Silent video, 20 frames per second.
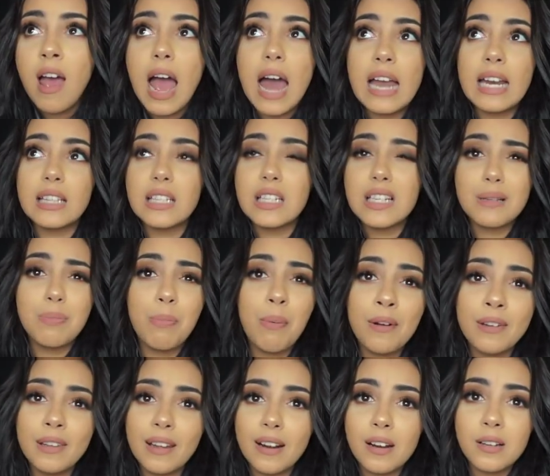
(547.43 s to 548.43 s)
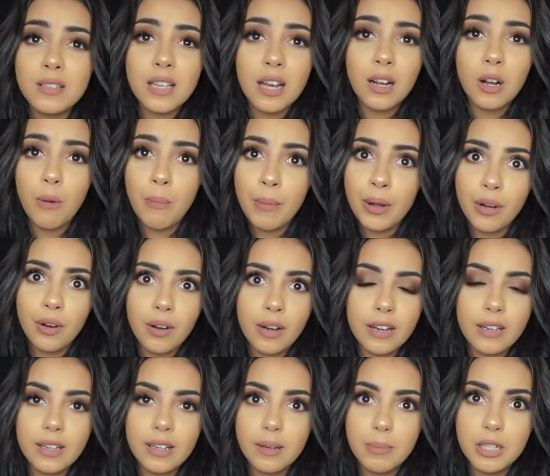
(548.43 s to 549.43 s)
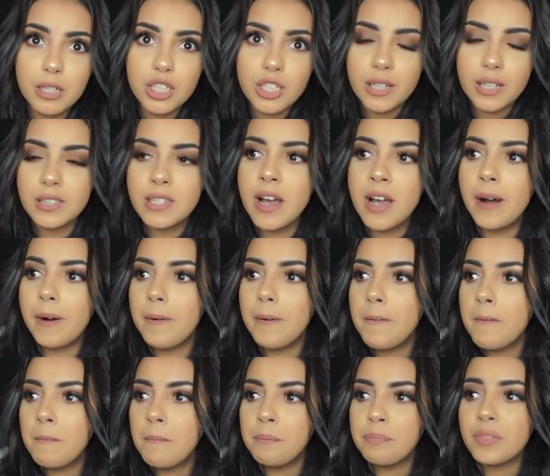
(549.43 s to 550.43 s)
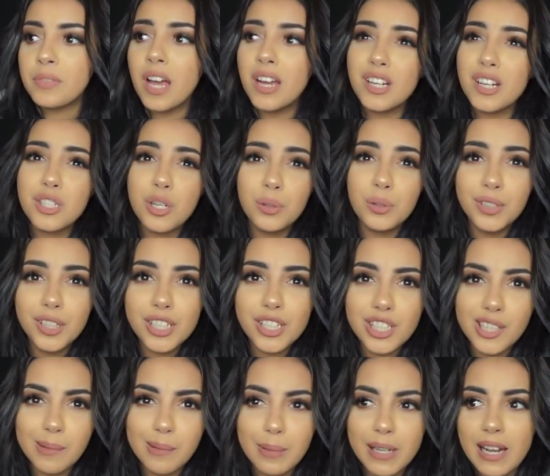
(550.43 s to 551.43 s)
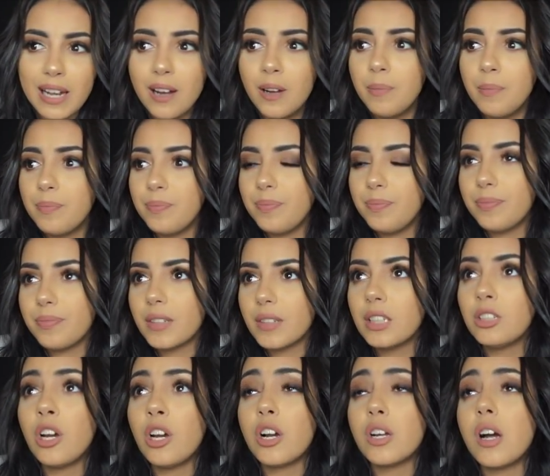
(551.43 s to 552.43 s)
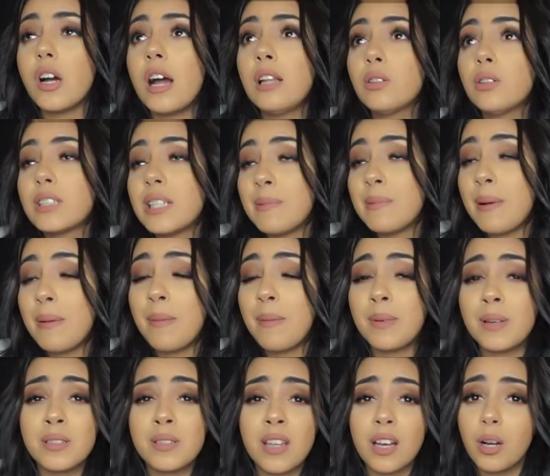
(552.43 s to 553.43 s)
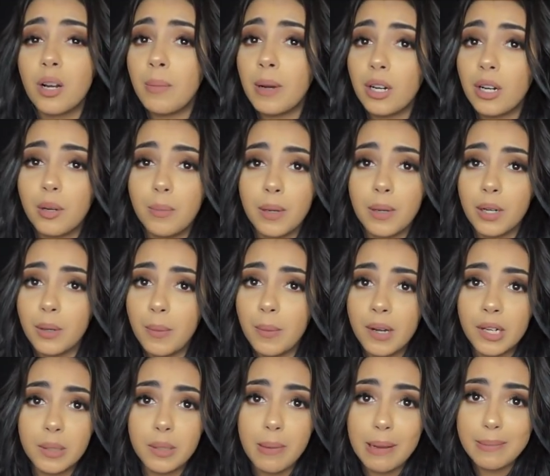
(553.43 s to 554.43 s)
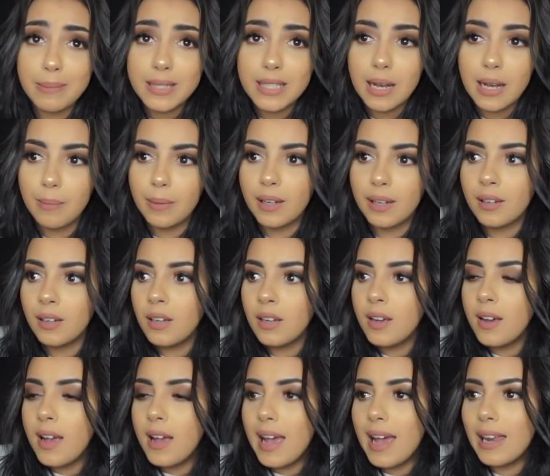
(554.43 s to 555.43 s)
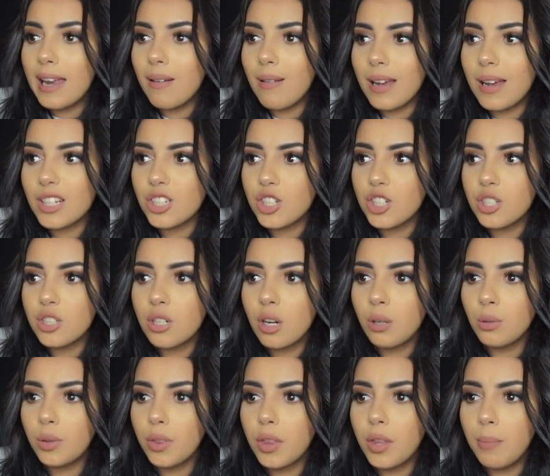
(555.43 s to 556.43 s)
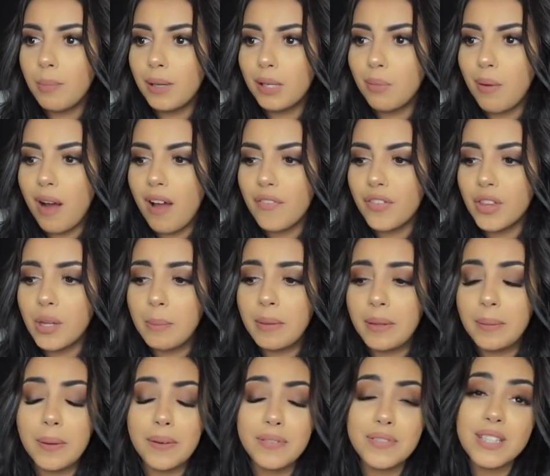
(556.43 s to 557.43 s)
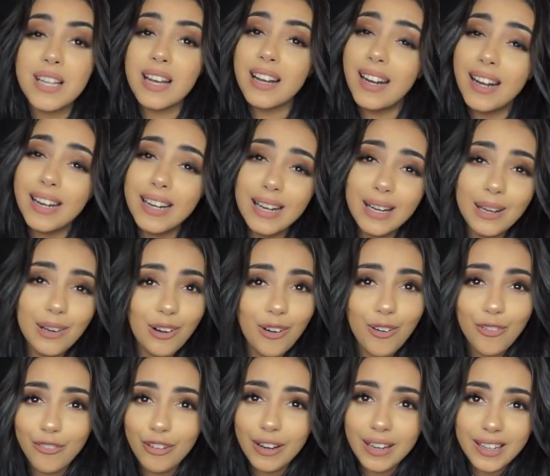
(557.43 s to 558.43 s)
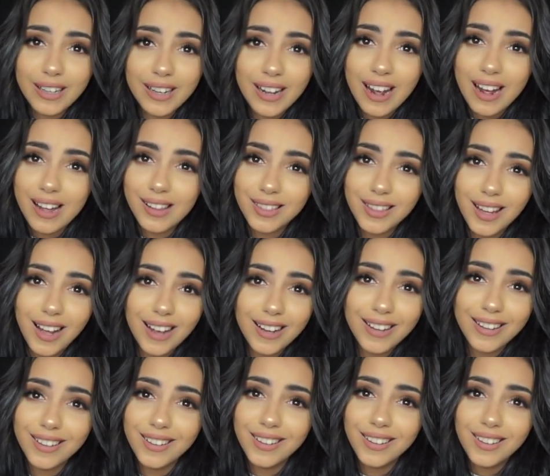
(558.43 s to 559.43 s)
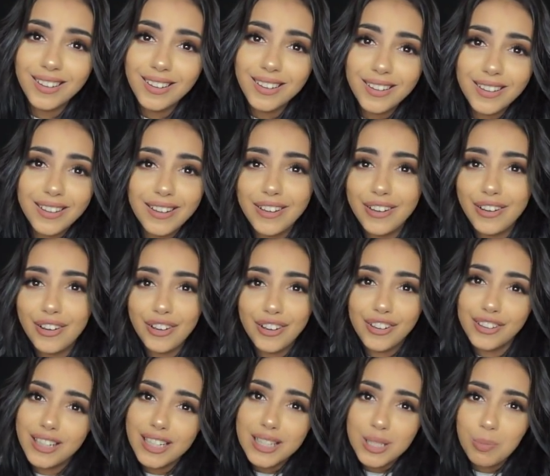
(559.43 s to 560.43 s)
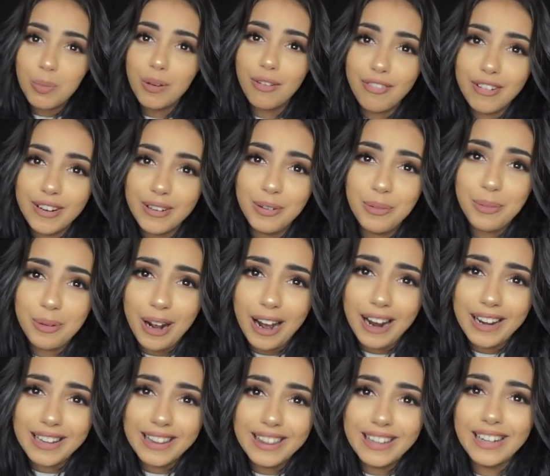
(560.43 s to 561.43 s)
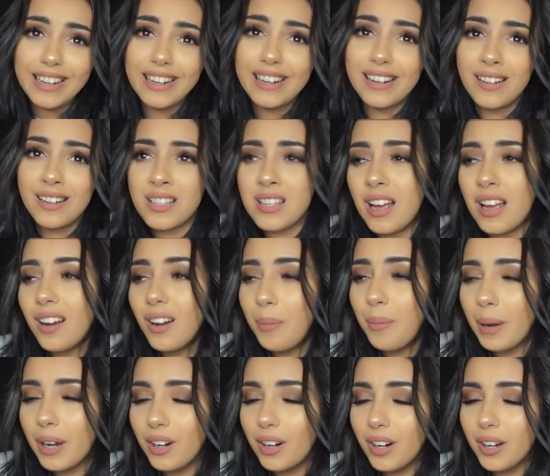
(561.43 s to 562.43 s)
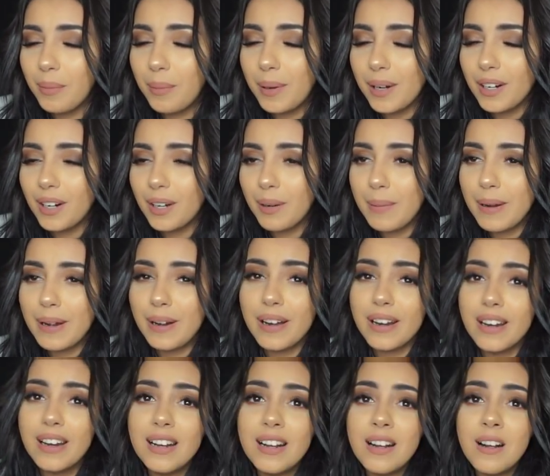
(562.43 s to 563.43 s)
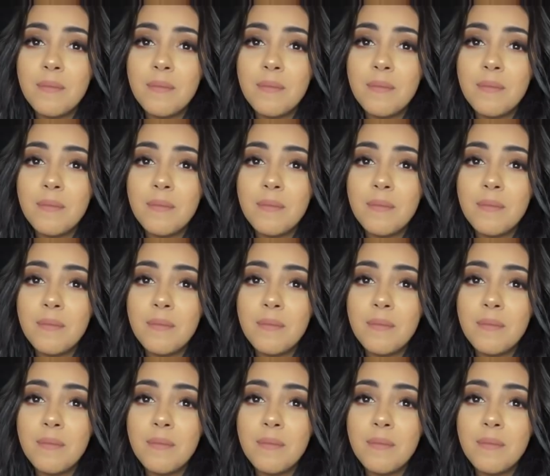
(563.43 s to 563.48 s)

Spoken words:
And at this point, like I was like, oh my God, I need to be checked out. And I told her to check me out. No, I looked at my mom and I was like, oh my God, oh my God, oh my God, the baby's coming. Anyway, she told the midwife, and the midwife was like, honey, you're not ready yet, like, you know, let's be real kind of thing. And I was like, oh my God, oh my God, oh my God.